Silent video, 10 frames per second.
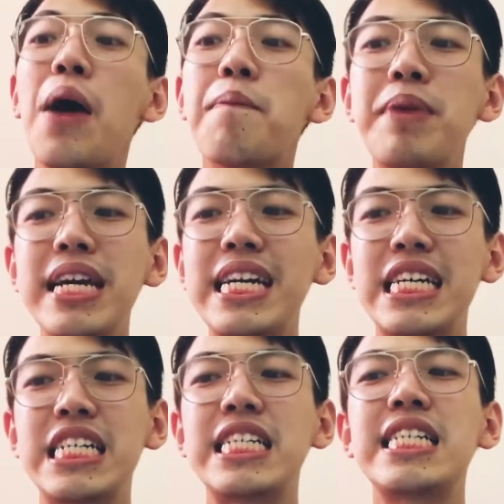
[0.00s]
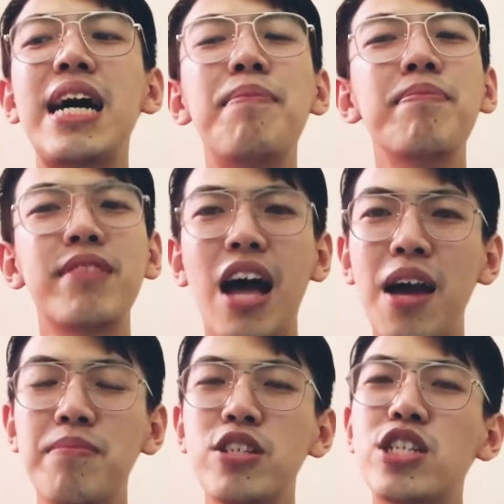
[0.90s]
Because
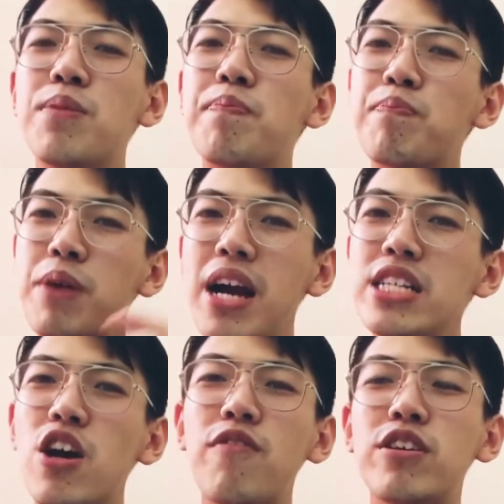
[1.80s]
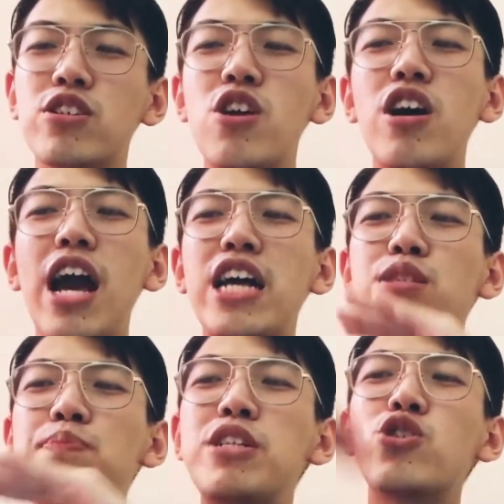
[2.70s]
sometimes the price of the stock
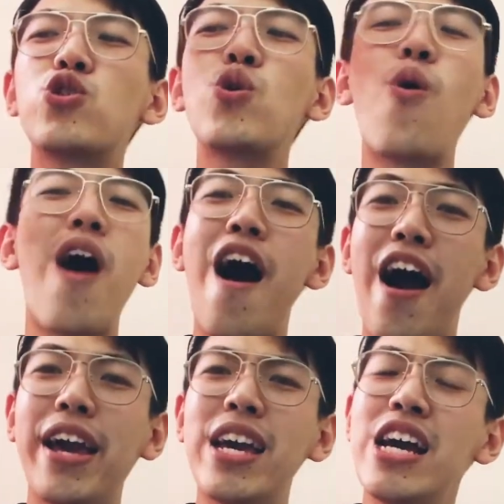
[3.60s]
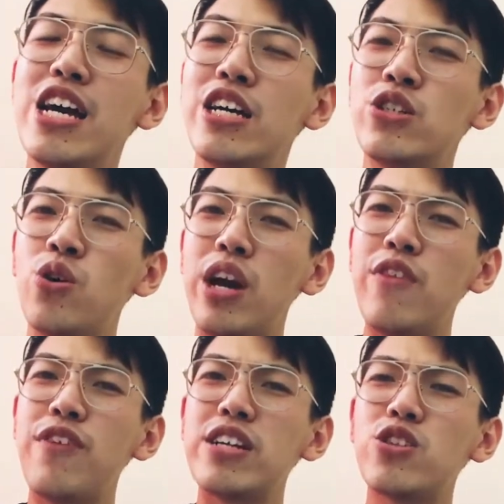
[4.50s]
has been so high, so
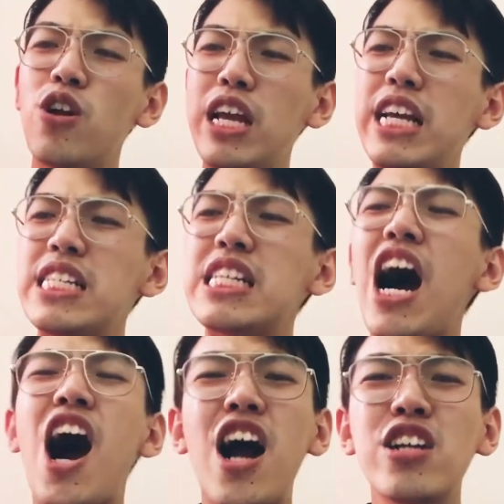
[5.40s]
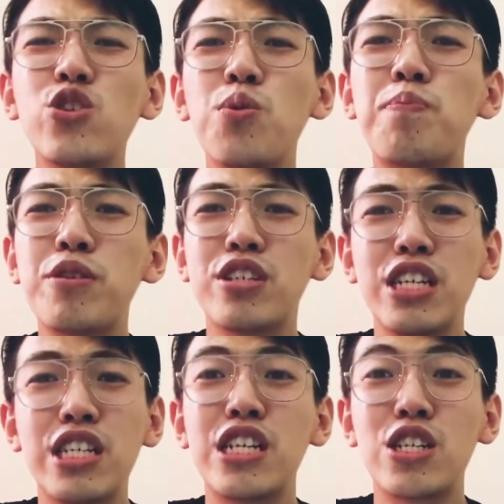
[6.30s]
investor is hard to
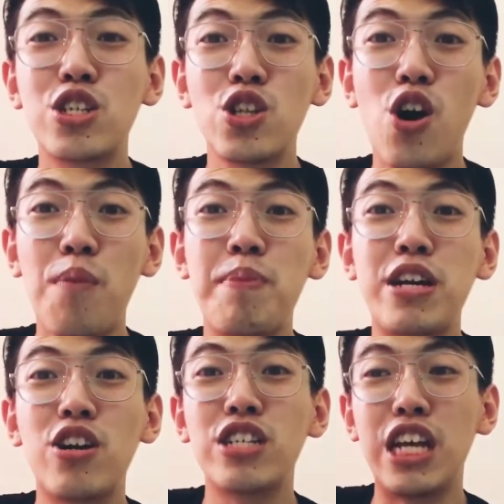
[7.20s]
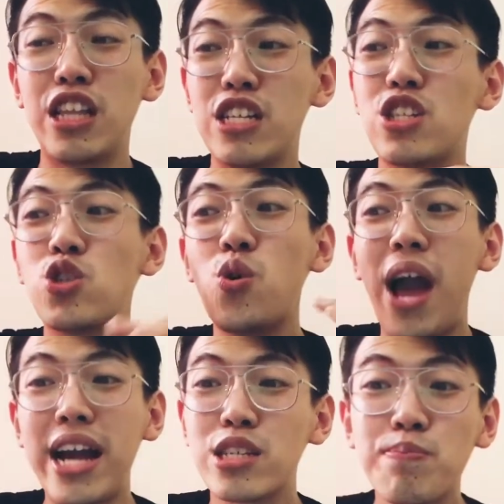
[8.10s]
purchase the stock because it is so
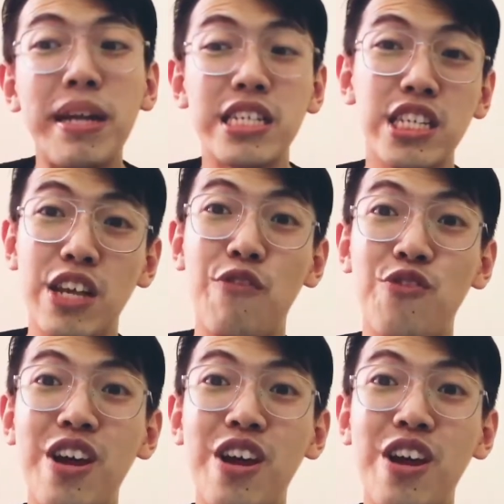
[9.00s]
expensive.